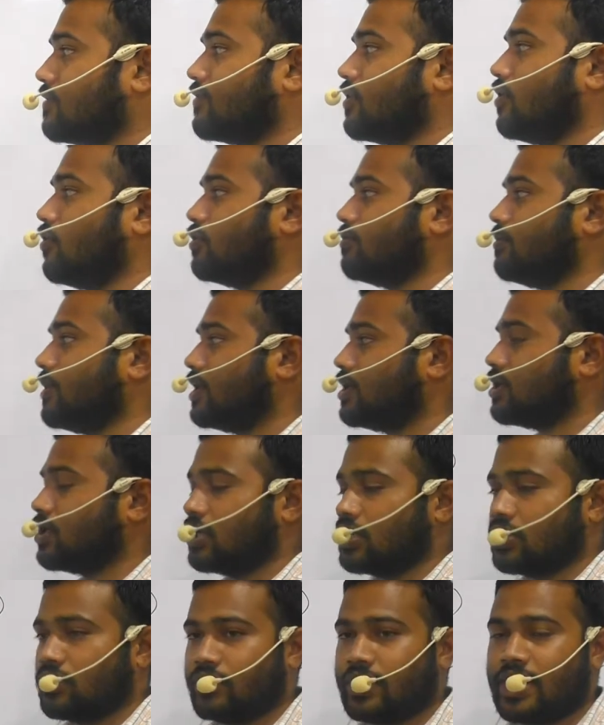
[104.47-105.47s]
government
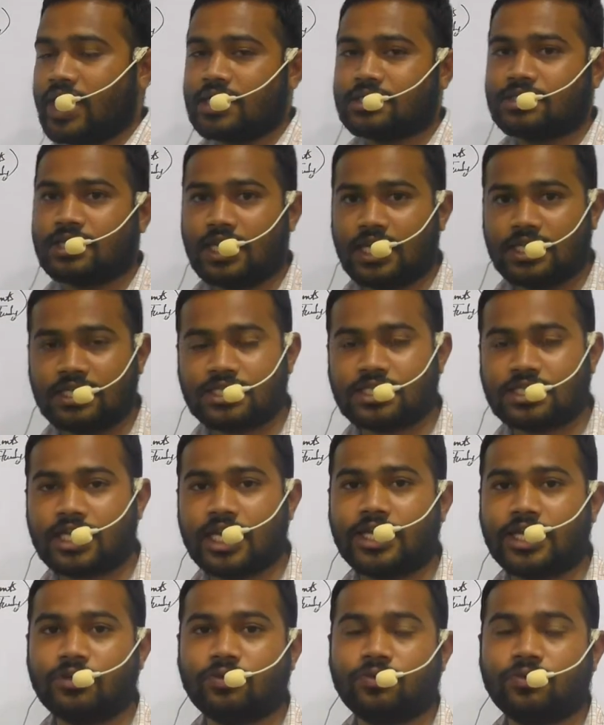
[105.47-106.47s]
known as
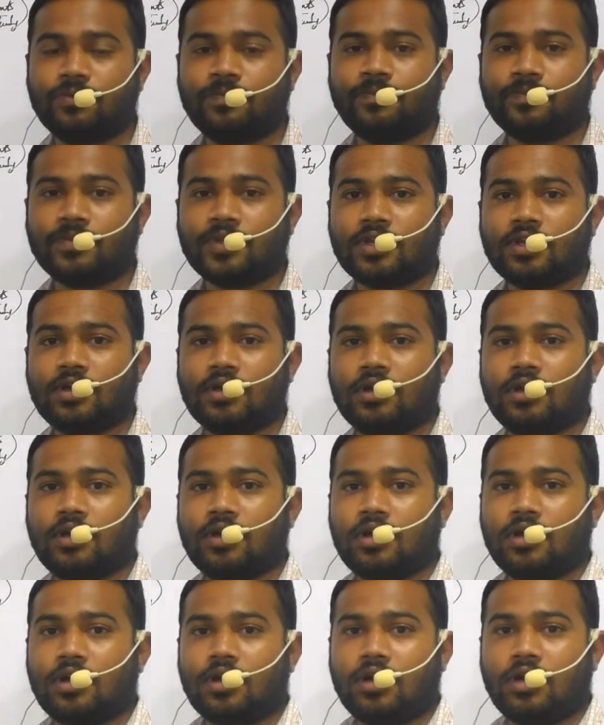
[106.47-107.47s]
legislative,
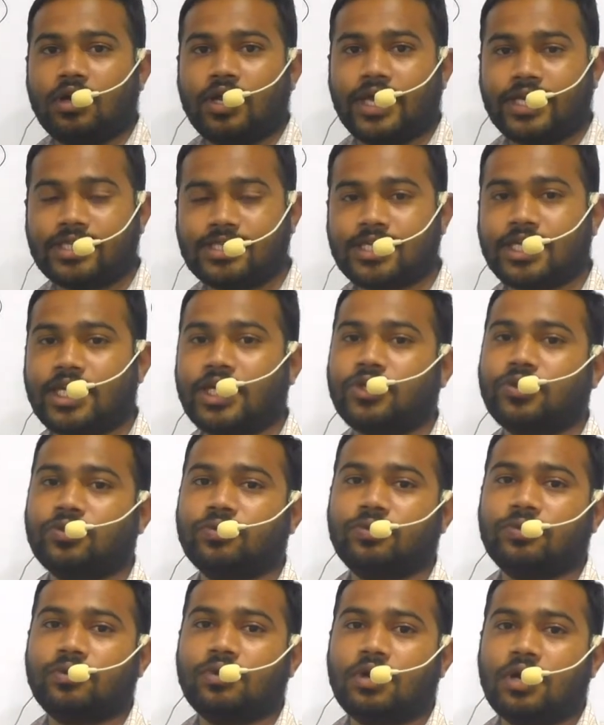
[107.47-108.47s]

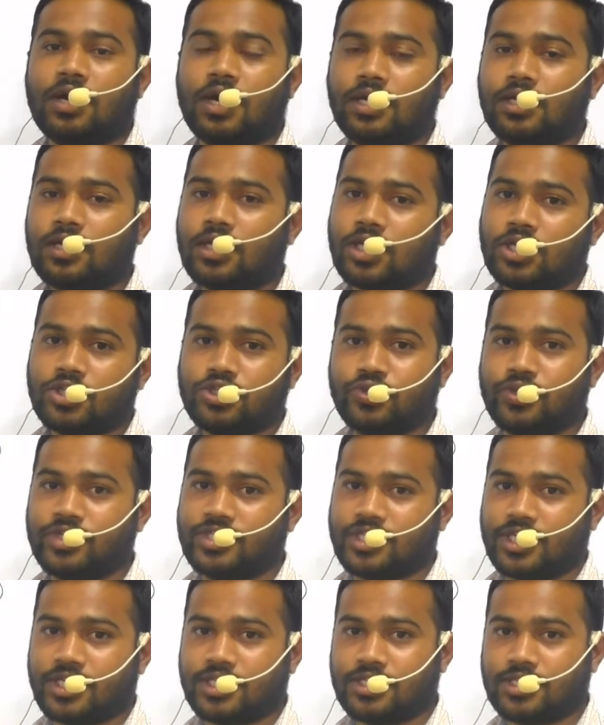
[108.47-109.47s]
executive and
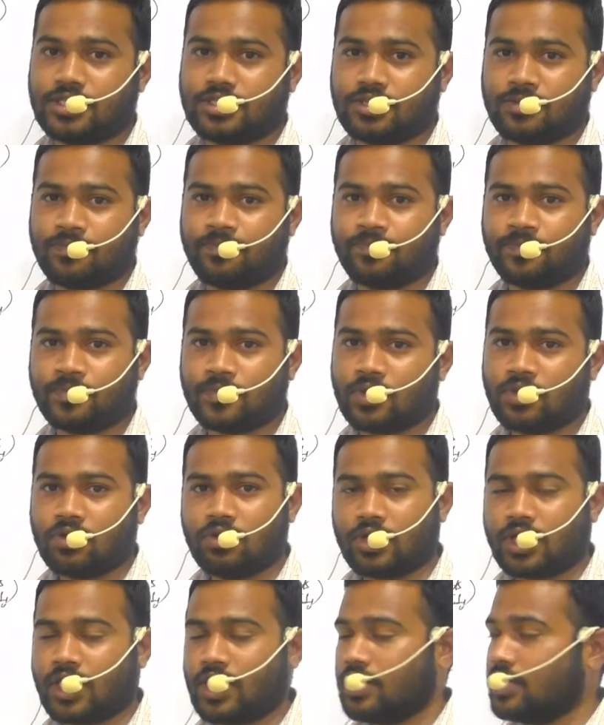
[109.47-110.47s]
judiciary system.
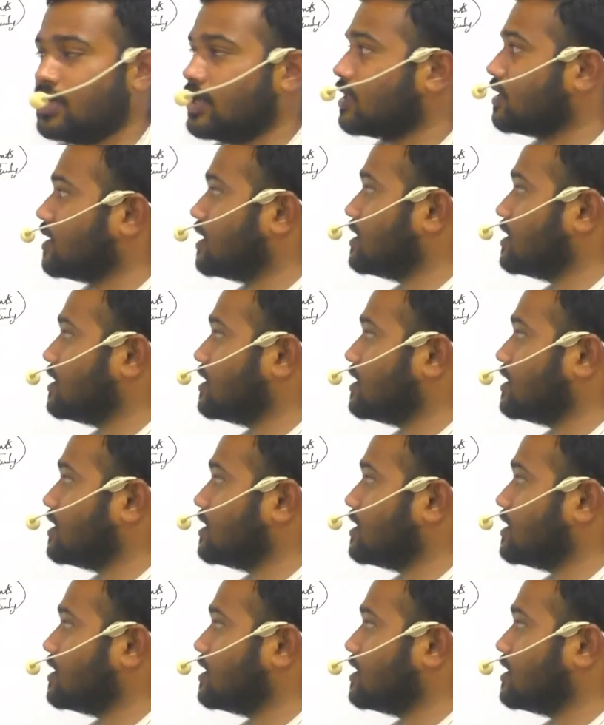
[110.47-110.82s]
Okay, then